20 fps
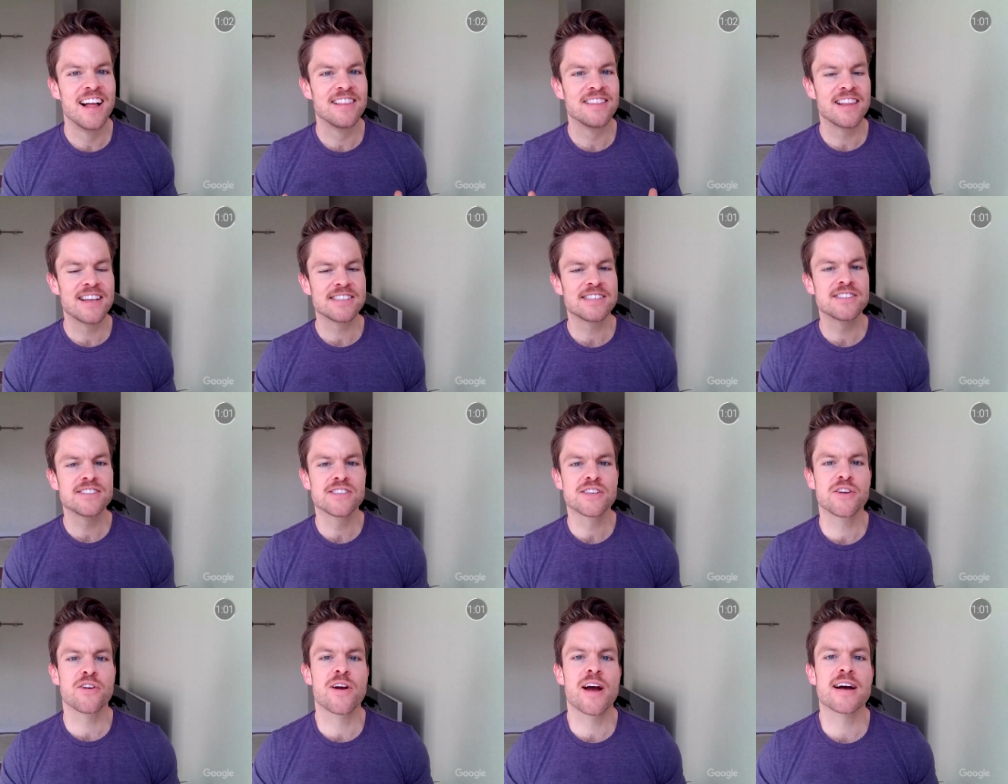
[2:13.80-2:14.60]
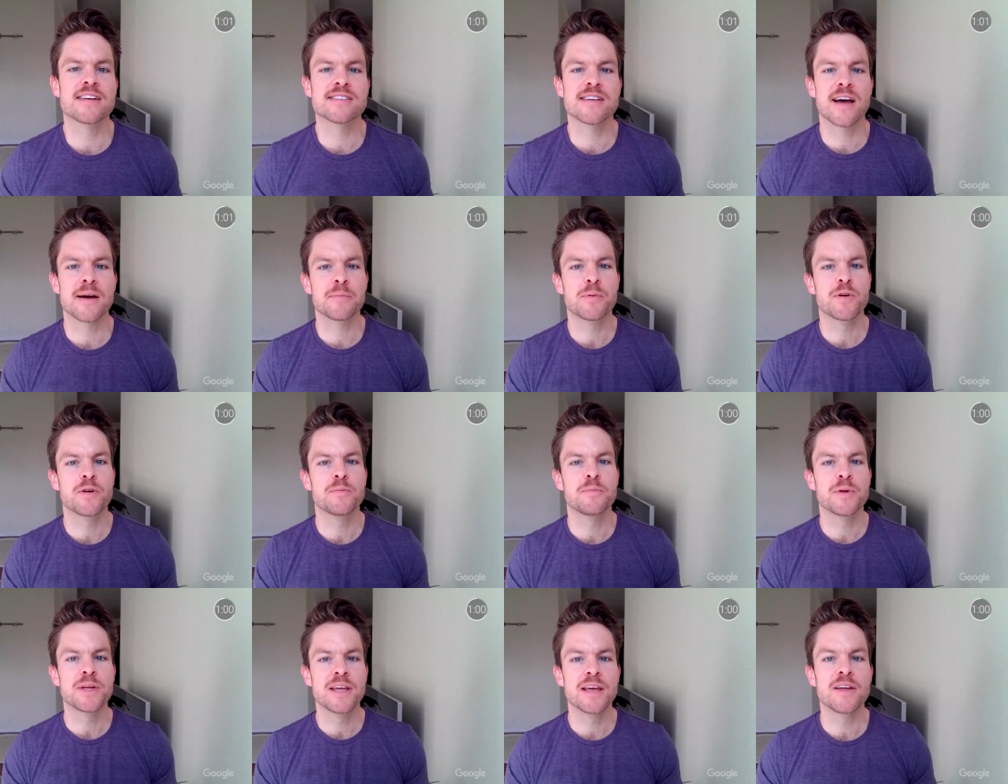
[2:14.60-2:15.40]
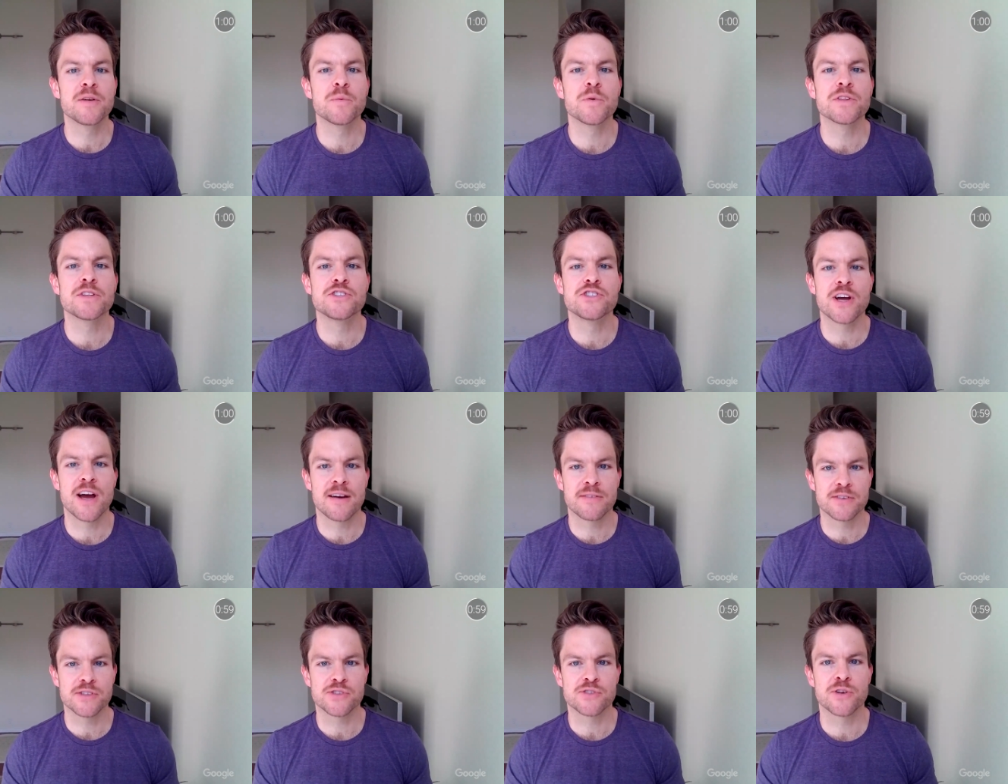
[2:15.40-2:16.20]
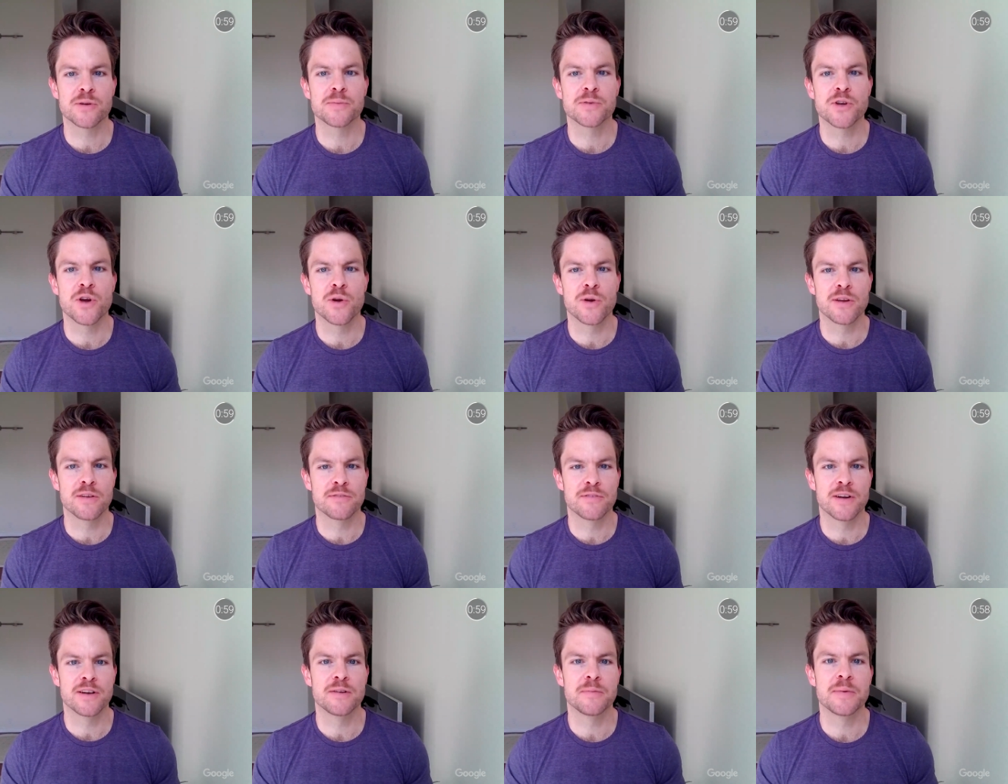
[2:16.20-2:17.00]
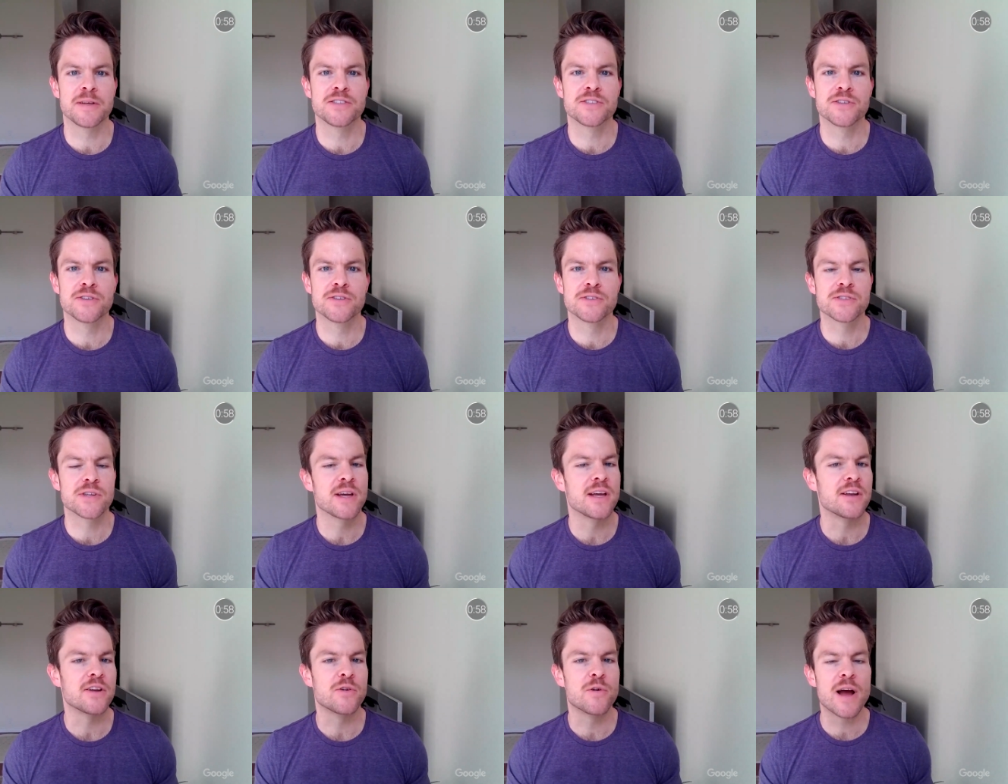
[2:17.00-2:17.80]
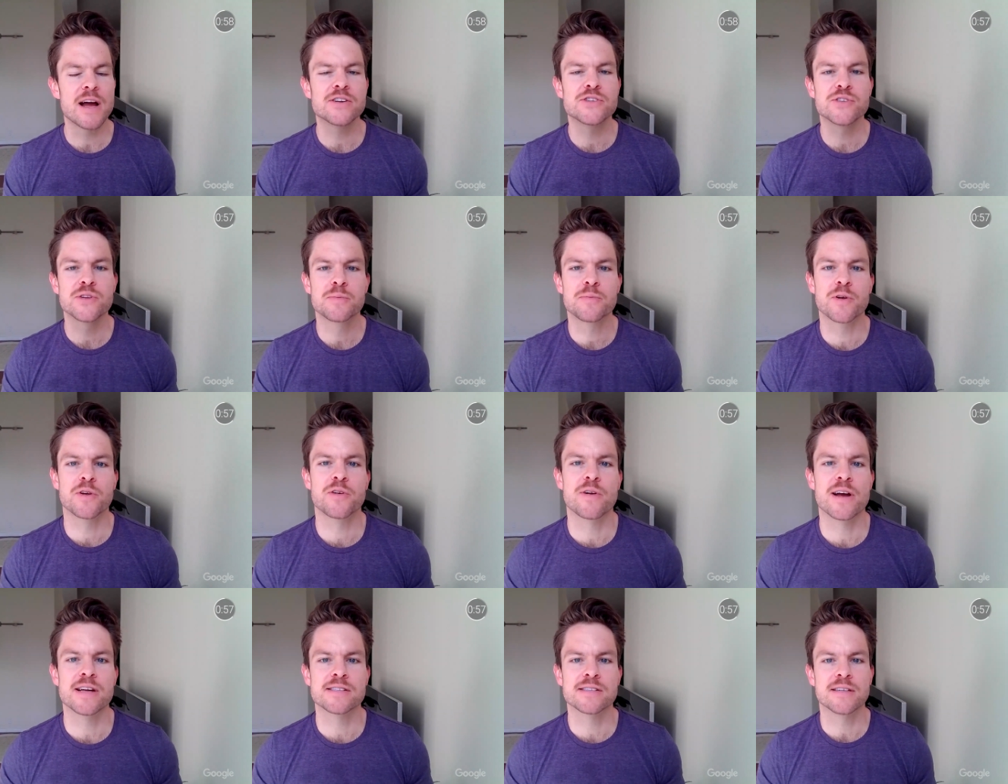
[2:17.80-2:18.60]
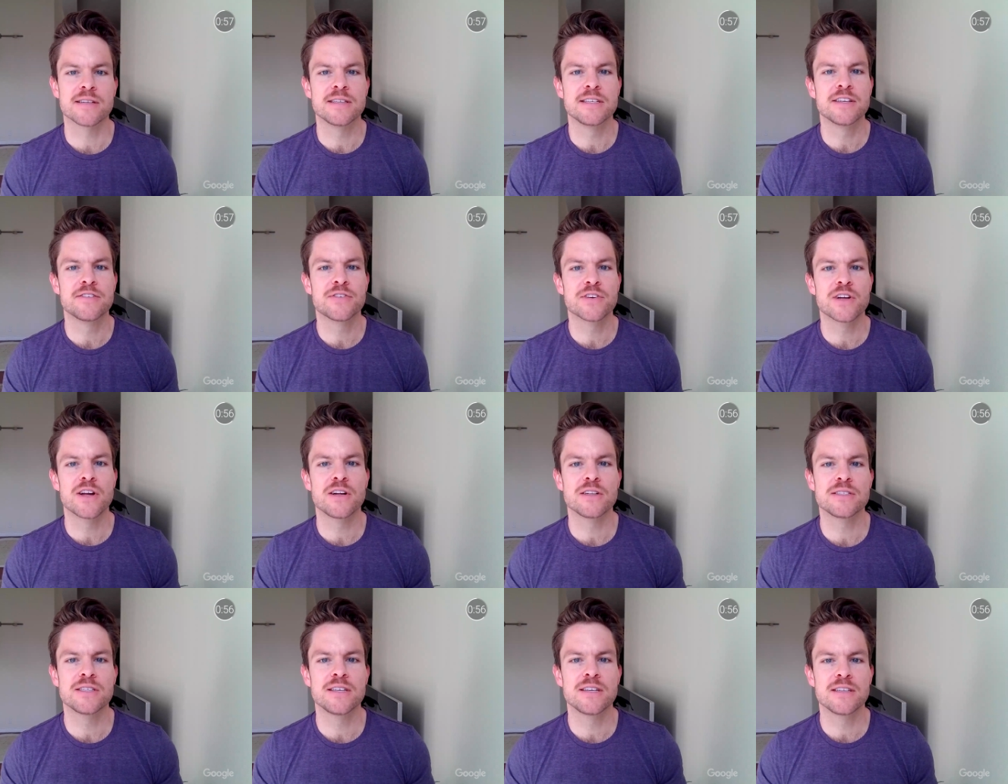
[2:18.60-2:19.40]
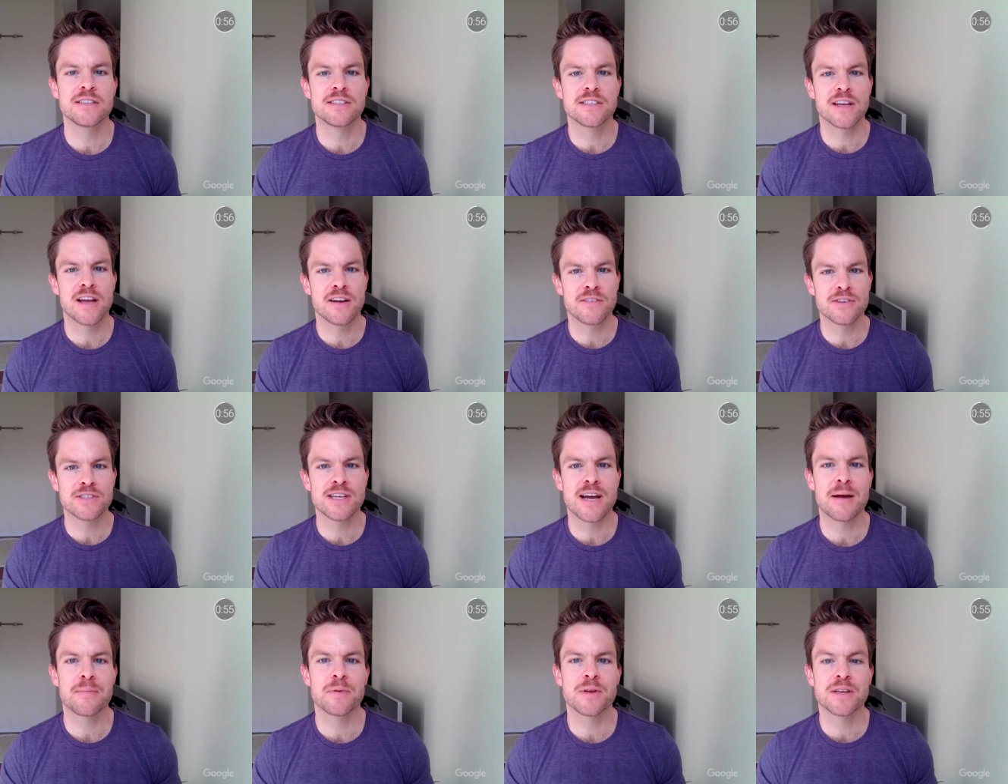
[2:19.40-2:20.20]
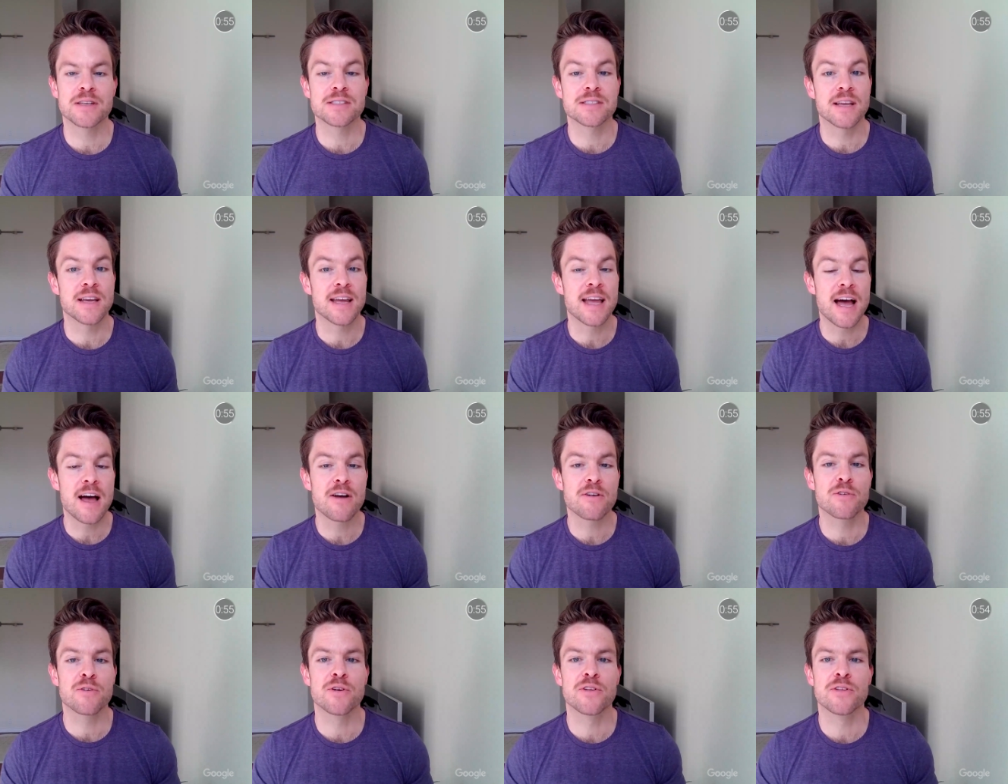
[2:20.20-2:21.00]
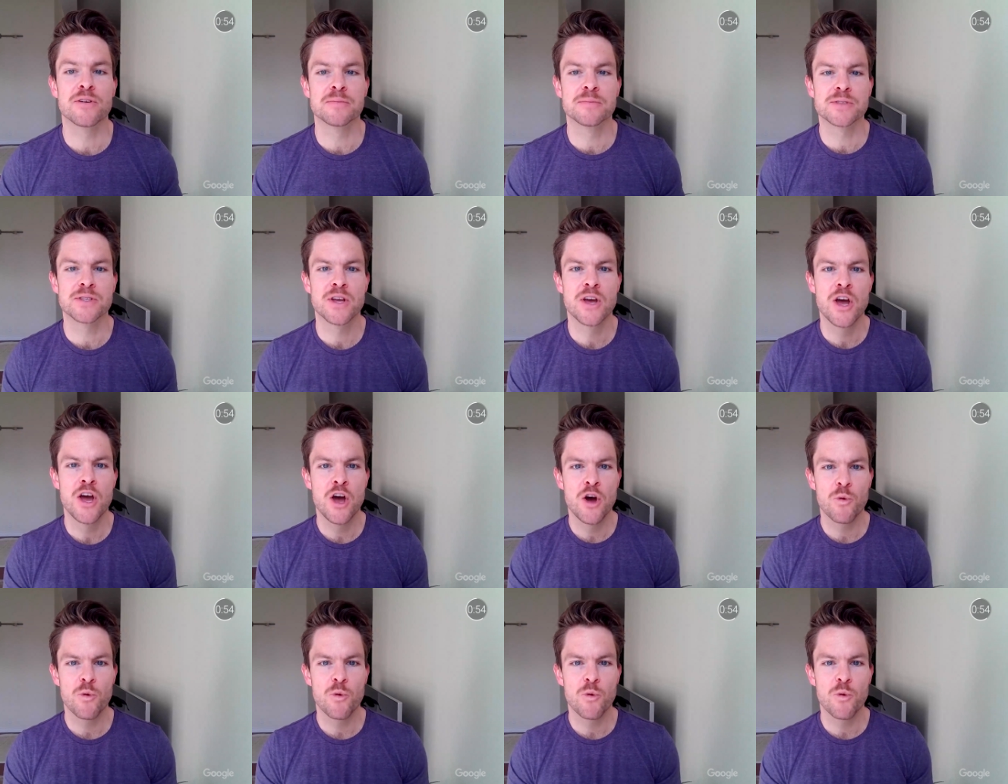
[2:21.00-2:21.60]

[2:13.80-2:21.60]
Lessons in Grasshopper begin with JavaScript coding fundamentals and gradually progress in difficulty to cover topics like algorithms,